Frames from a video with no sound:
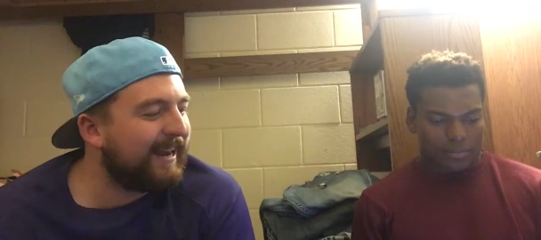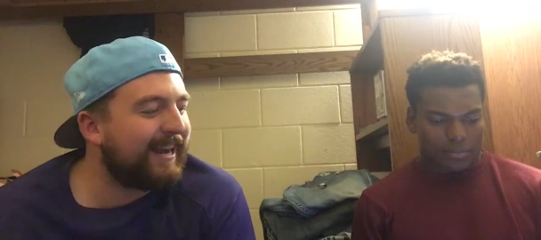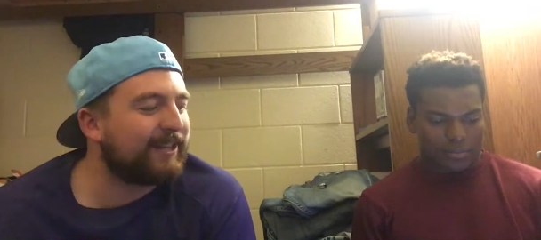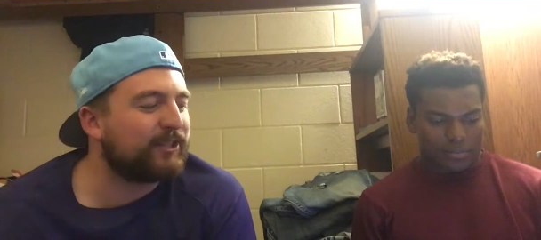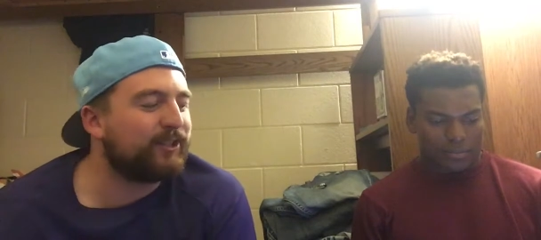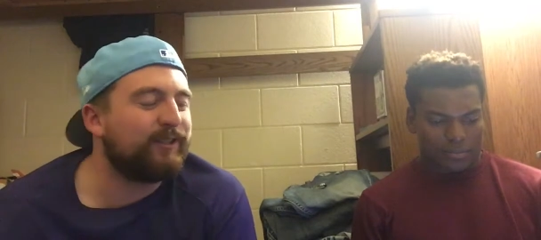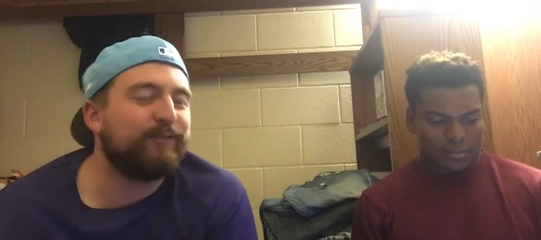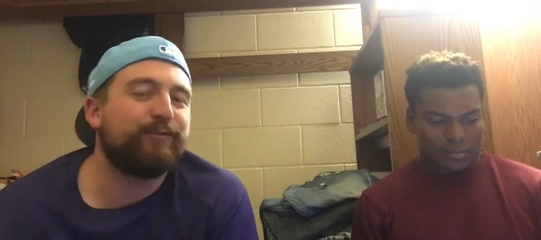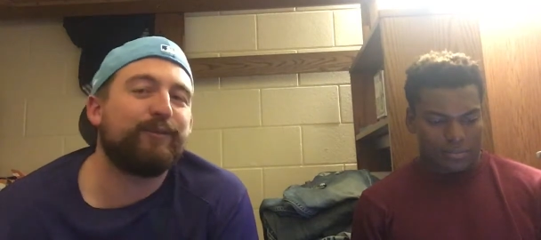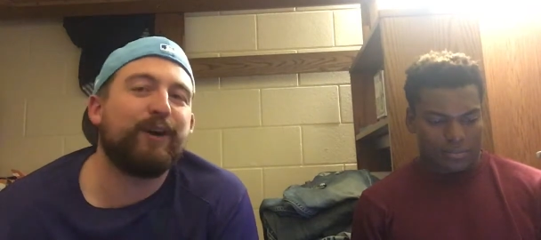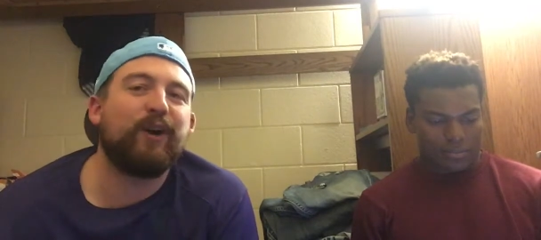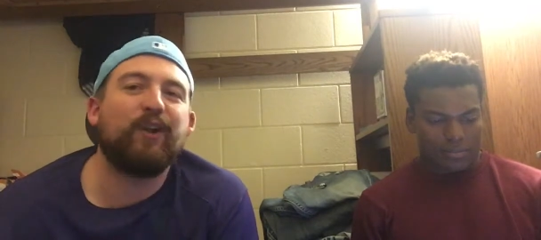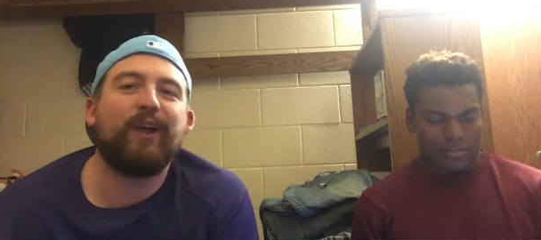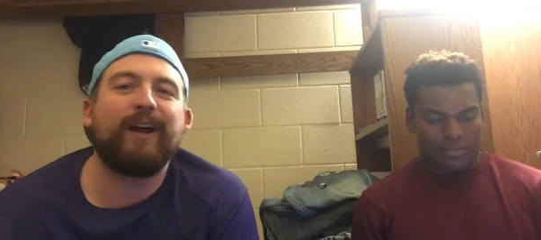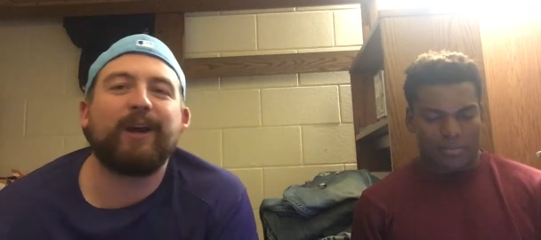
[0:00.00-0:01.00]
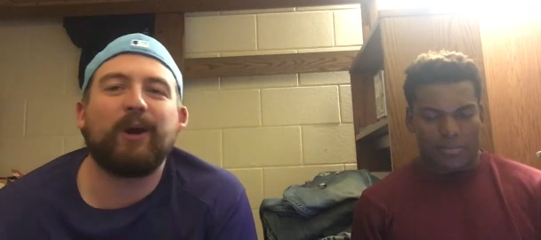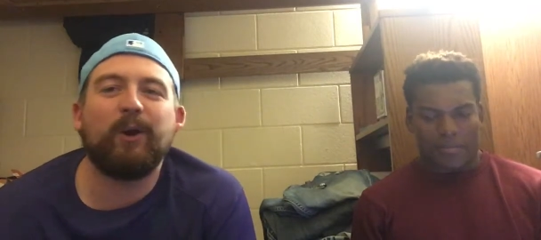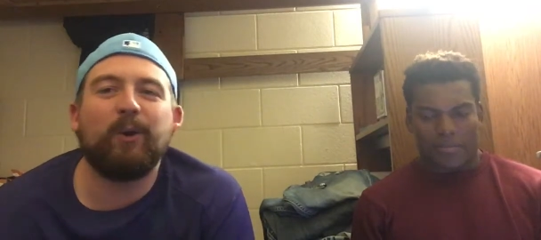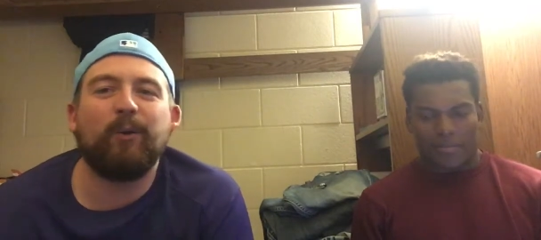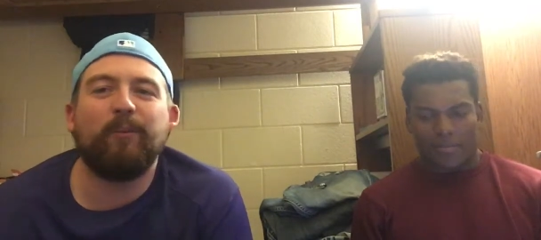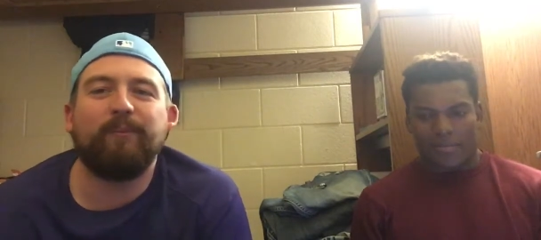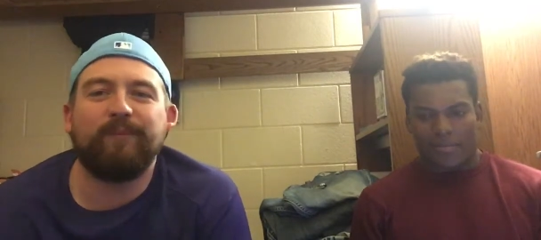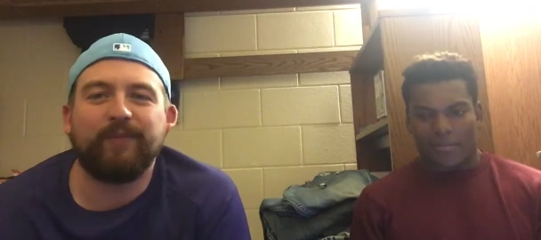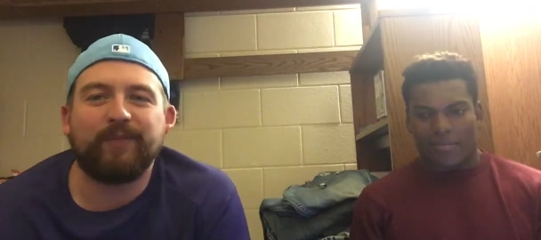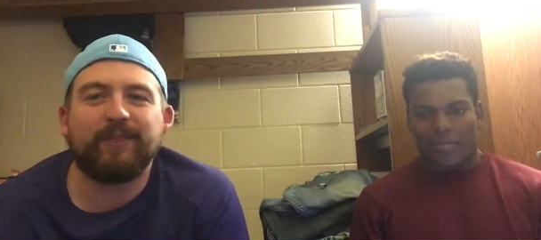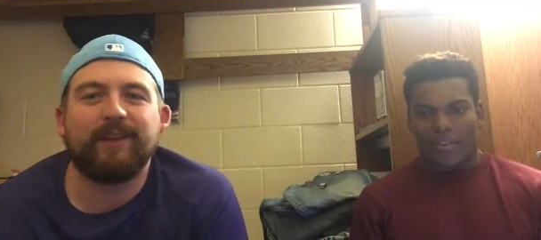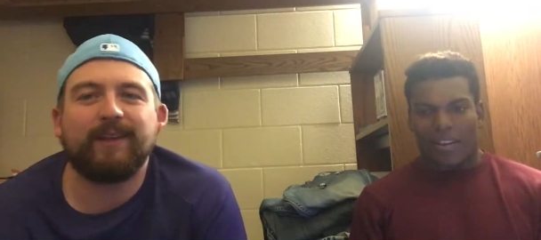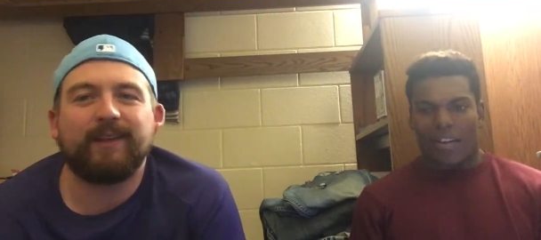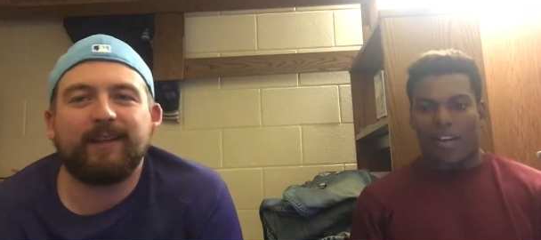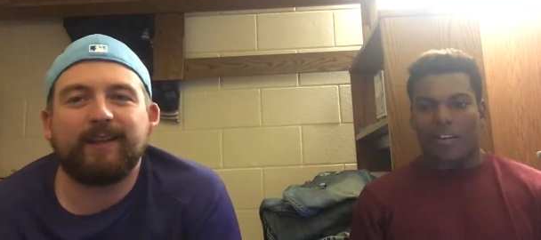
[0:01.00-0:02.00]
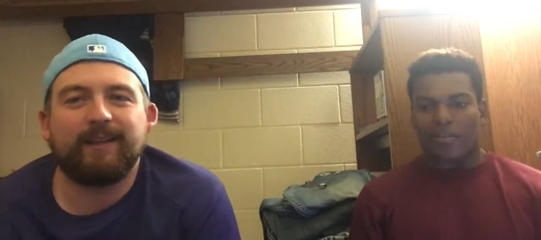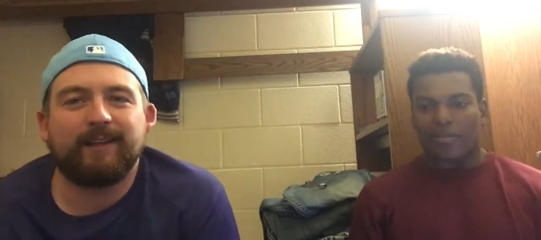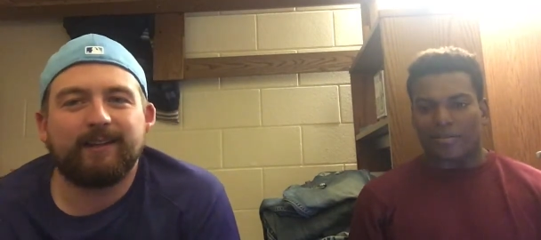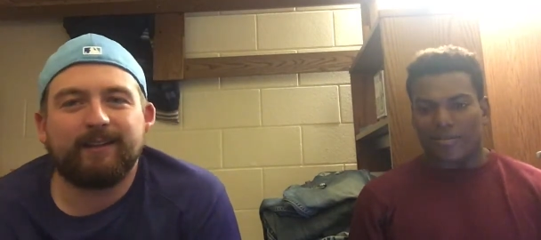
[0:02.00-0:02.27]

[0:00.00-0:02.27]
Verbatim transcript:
Speaker 1: actually felt like home? Oh.